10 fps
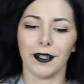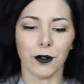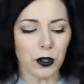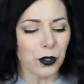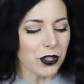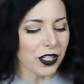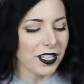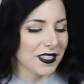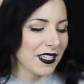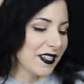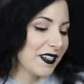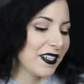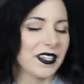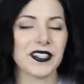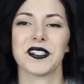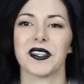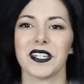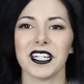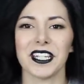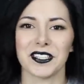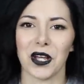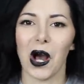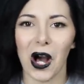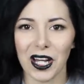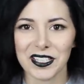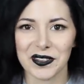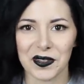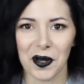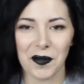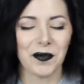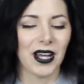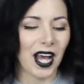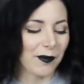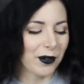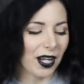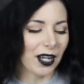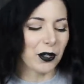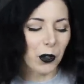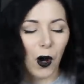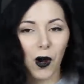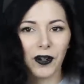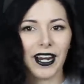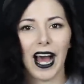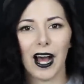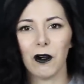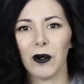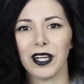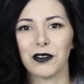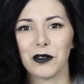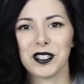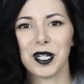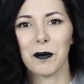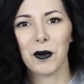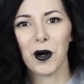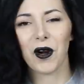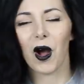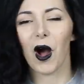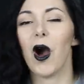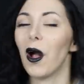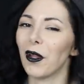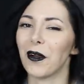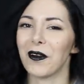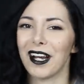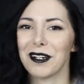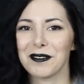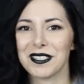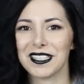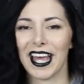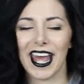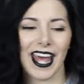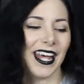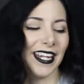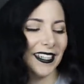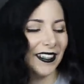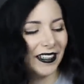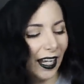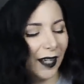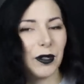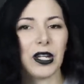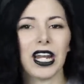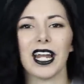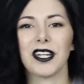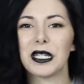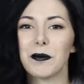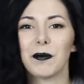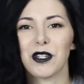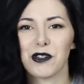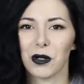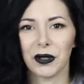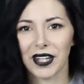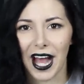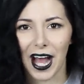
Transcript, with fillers: The conclusion is that this thing is awesome. I'm gonna go now and do some more holograms and I'm gonna let him patrol the